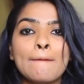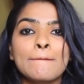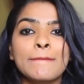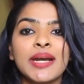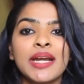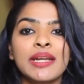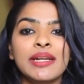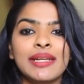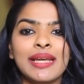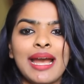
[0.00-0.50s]

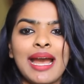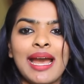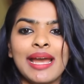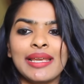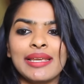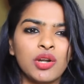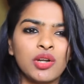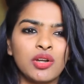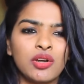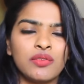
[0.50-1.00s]
But
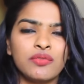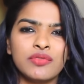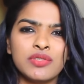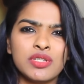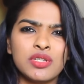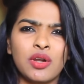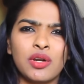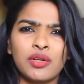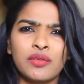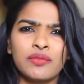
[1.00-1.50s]
I
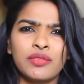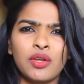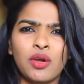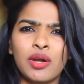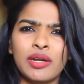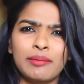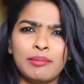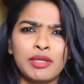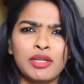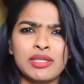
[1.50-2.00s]
sort of
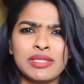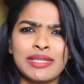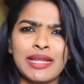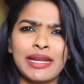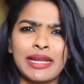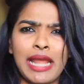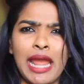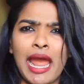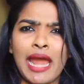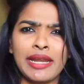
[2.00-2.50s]
thought, because
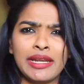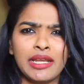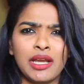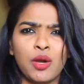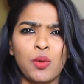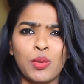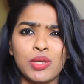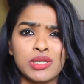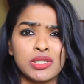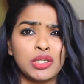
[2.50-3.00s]
that
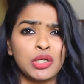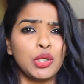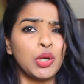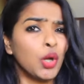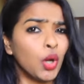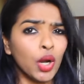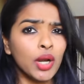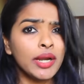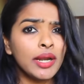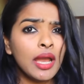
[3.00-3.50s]
idea wasn't
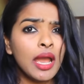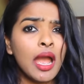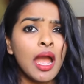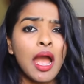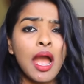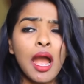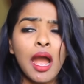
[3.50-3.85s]
good,